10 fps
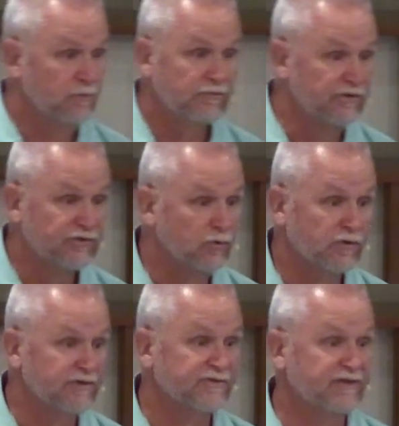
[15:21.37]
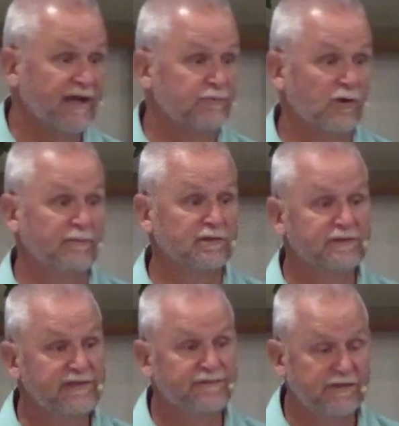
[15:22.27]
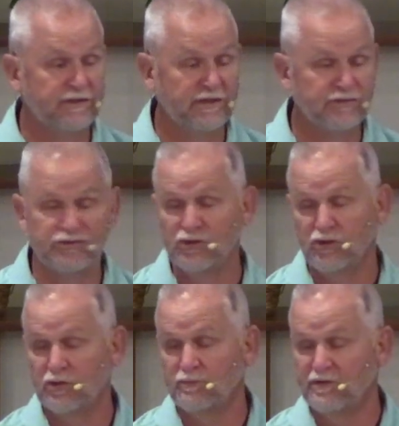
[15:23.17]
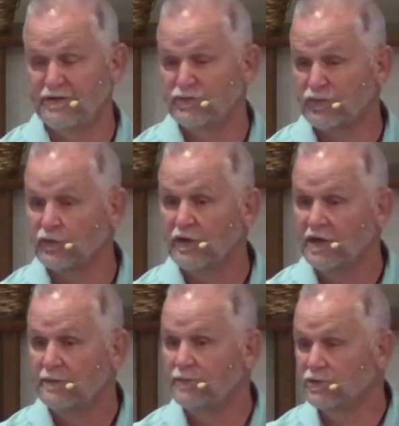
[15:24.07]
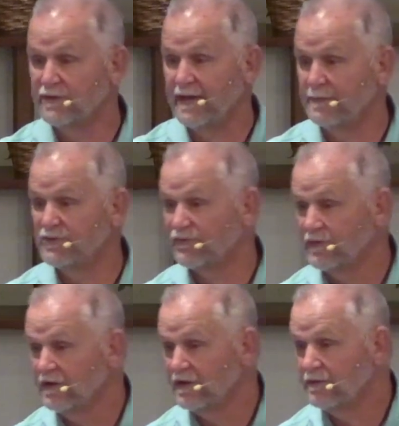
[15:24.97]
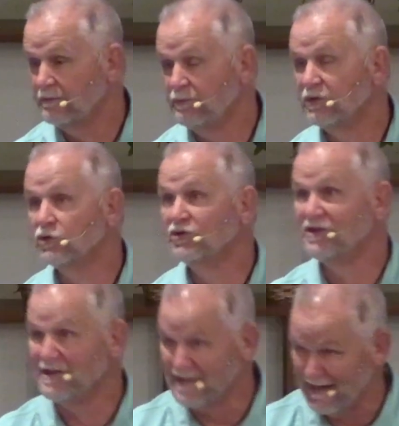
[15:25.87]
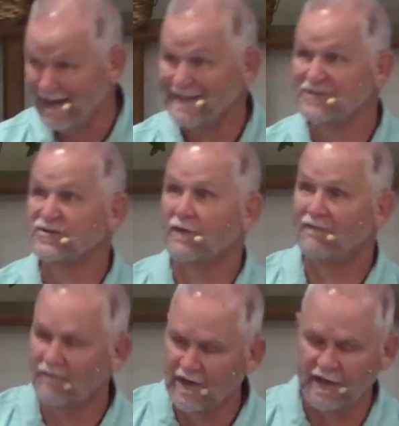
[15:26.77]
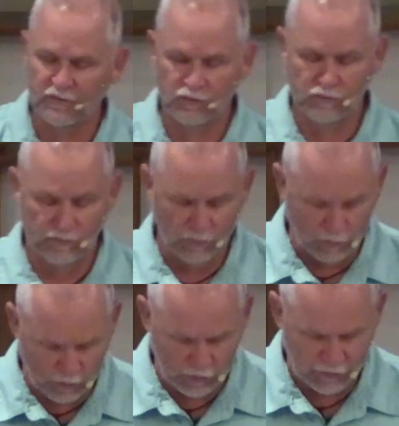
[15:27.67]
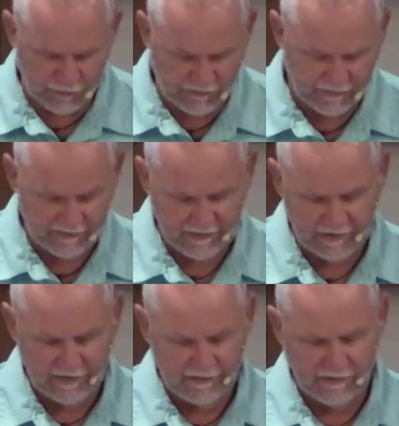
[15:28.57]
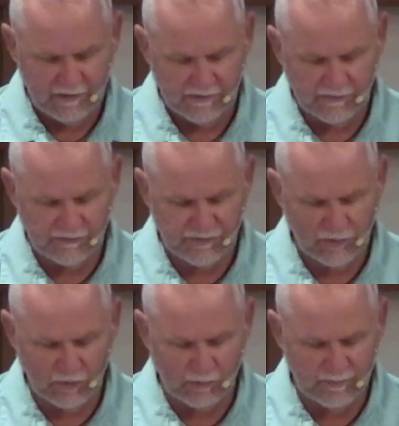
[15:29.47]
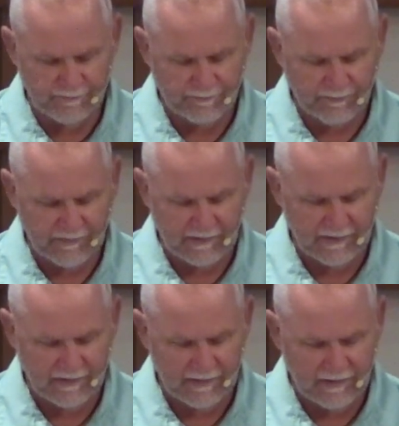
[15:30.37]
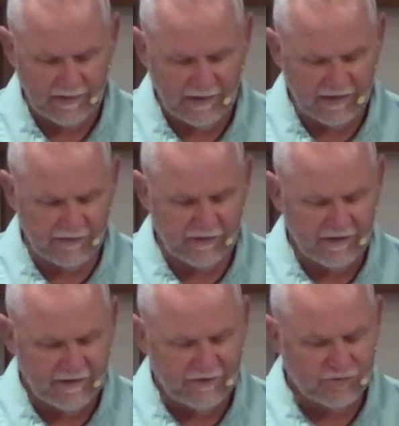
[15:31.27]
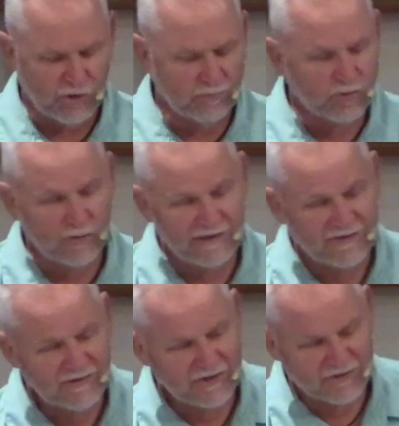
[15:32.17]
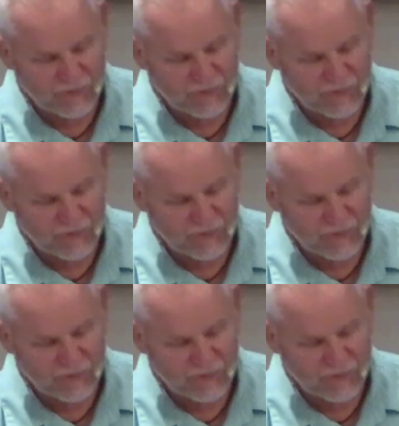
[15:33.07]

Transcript: the shortest chapter, I believe, in, in Job, and those are Bildad's, Bildad's final words to Job. And in Job 26,